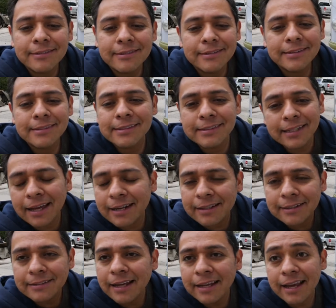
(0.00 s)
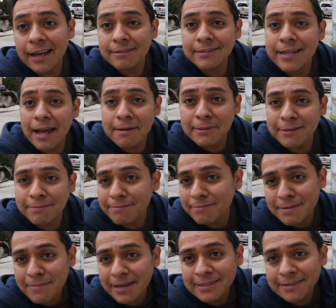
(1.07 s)
you just gotta, I got no time to
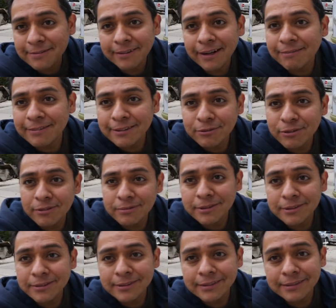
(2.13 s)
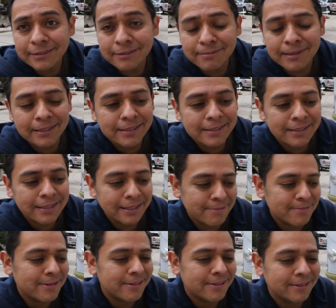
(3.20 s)
be messing around with the 12 volt system on this thing
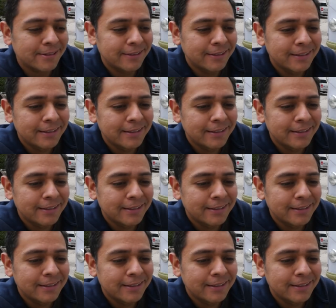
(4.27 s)
anymore. So